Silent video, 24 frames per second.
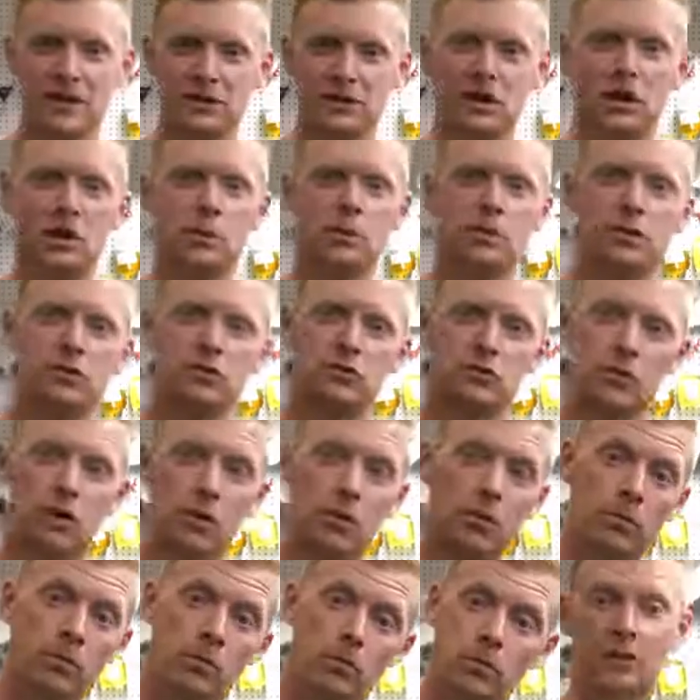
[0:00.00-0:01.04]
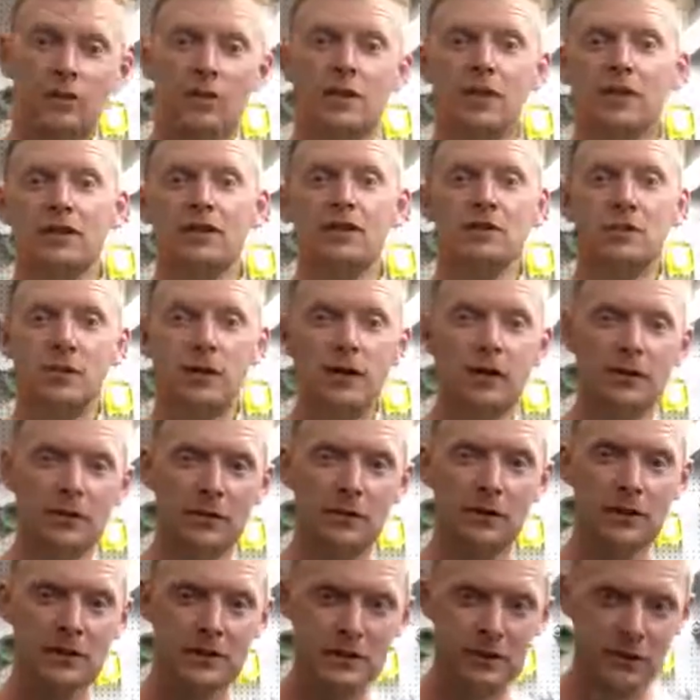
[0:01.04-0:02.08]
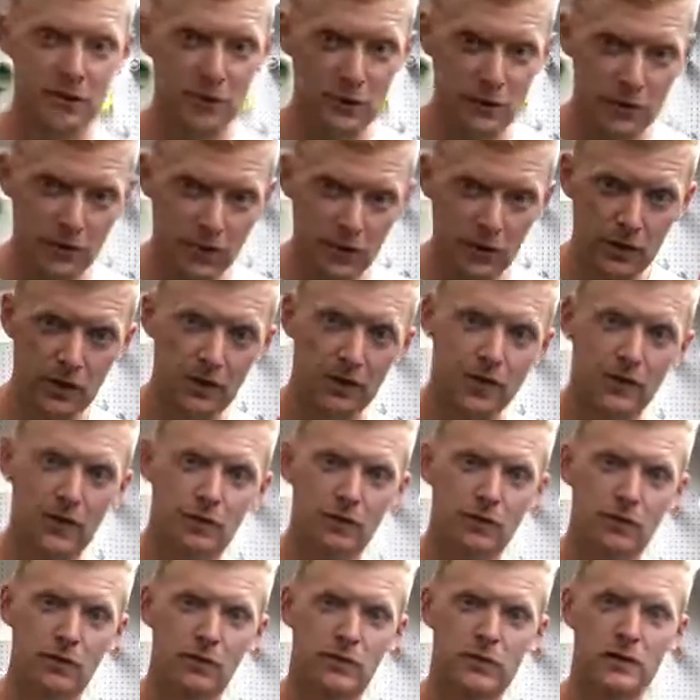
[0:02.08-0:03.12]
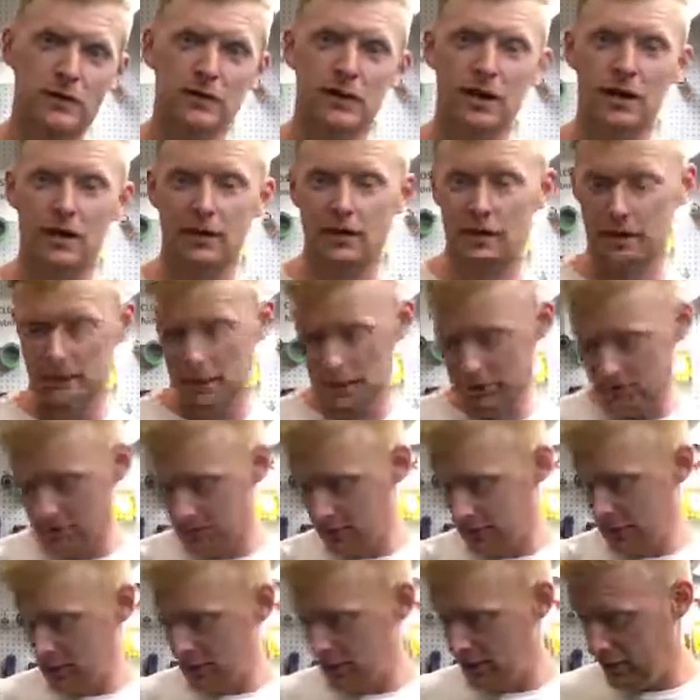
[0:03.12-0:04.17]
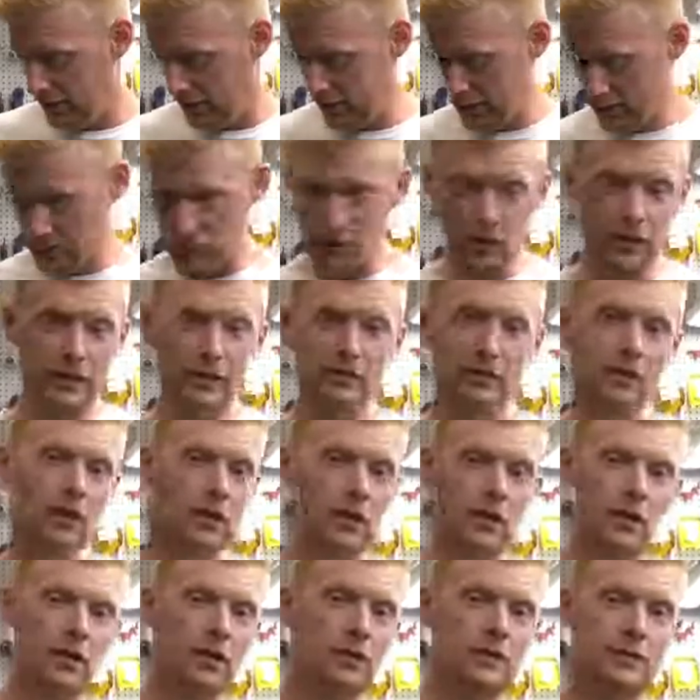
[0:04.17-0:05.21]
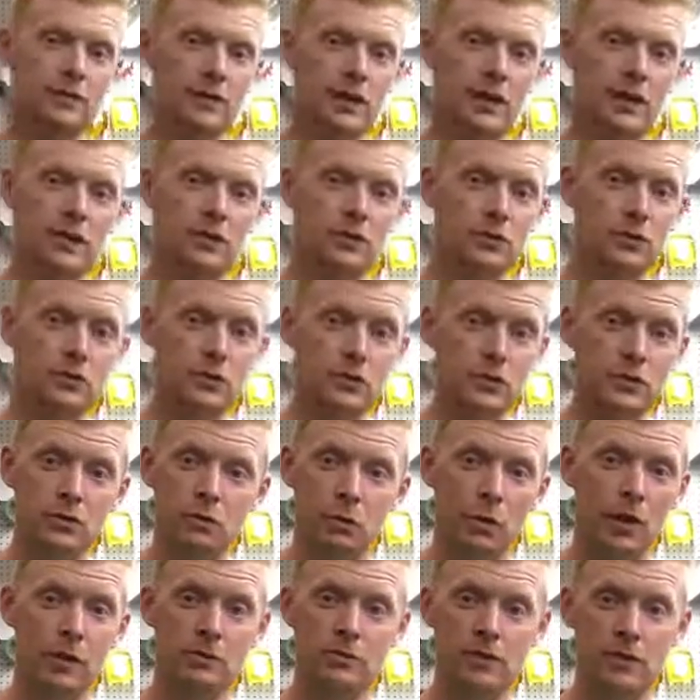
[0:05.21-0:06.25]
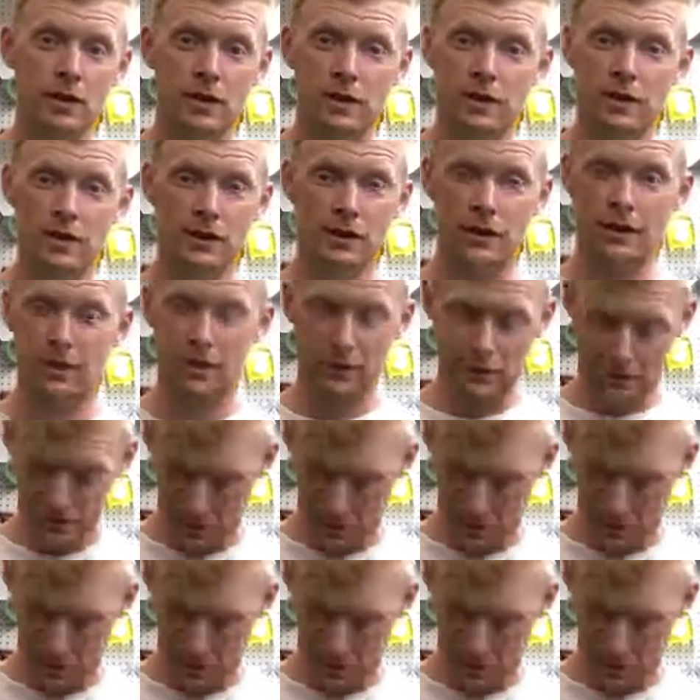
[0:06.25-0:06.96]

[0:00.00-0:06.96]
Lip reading: Terrible intro. We got the 2022 5010 here. It's not even on Santa Cruz's website yet,